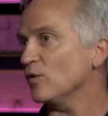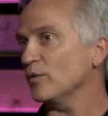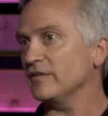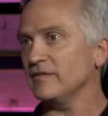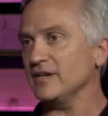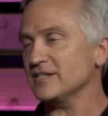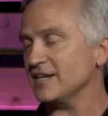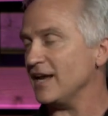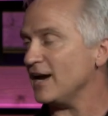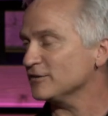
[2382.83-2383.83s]
or whether they
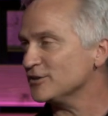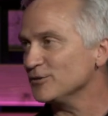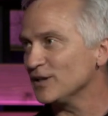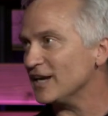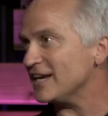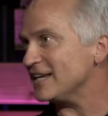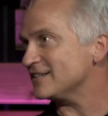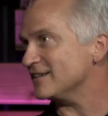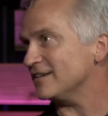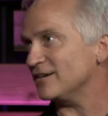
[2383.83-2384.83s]
stay out too
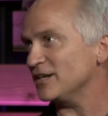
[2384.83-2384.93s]
late, mm.